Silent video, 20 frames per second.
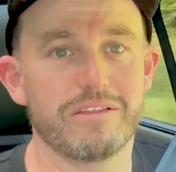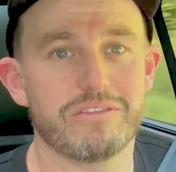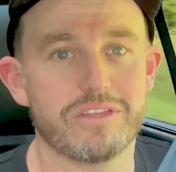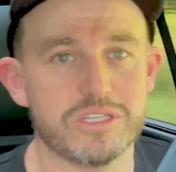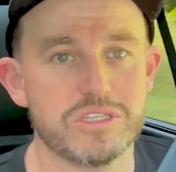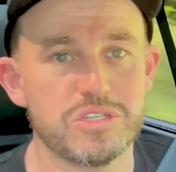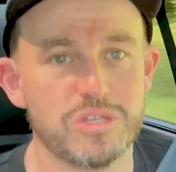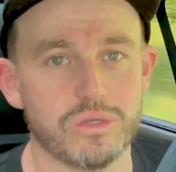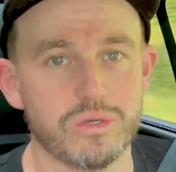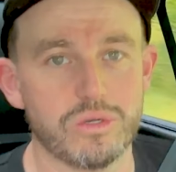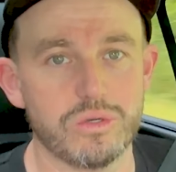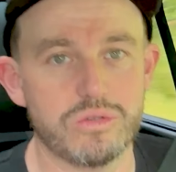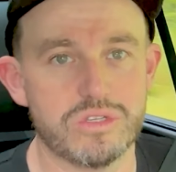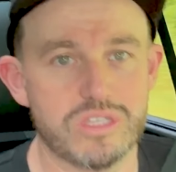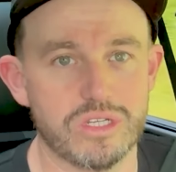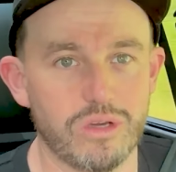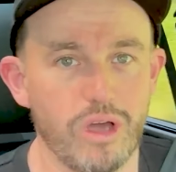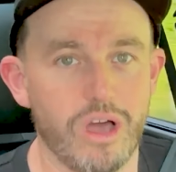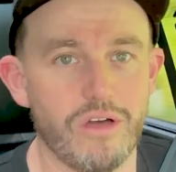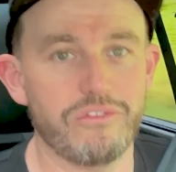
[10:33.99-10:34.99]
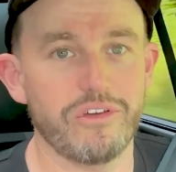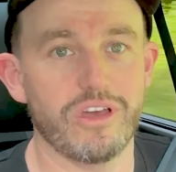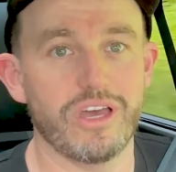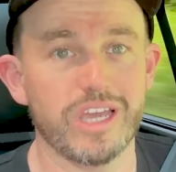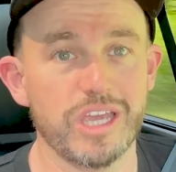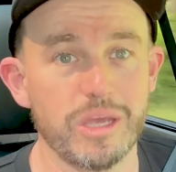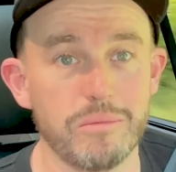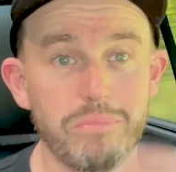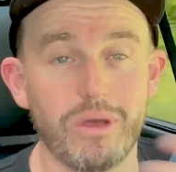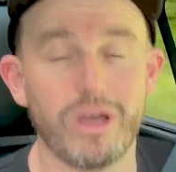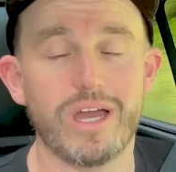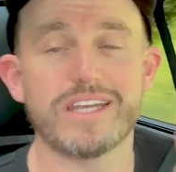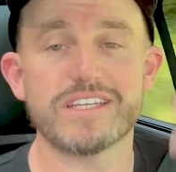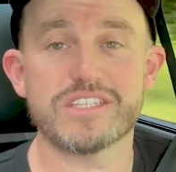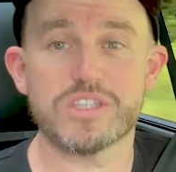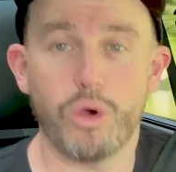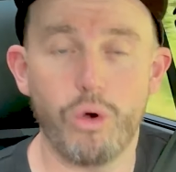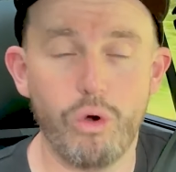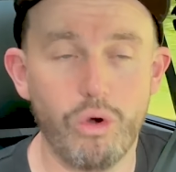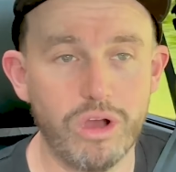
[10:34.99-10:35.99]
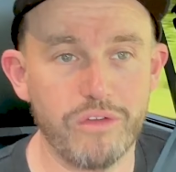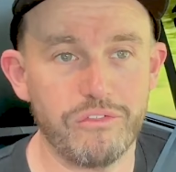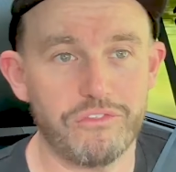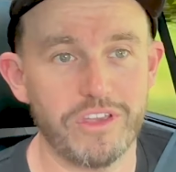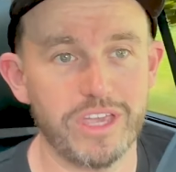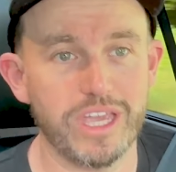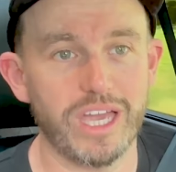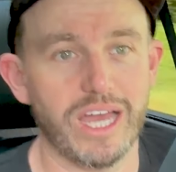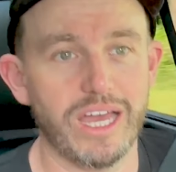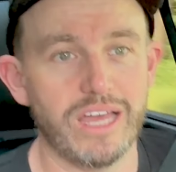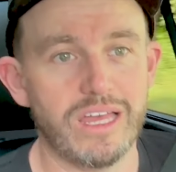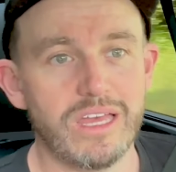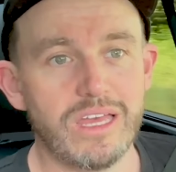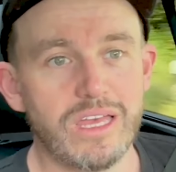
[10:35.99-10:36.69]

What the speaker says: the two to offer a combined torque figure,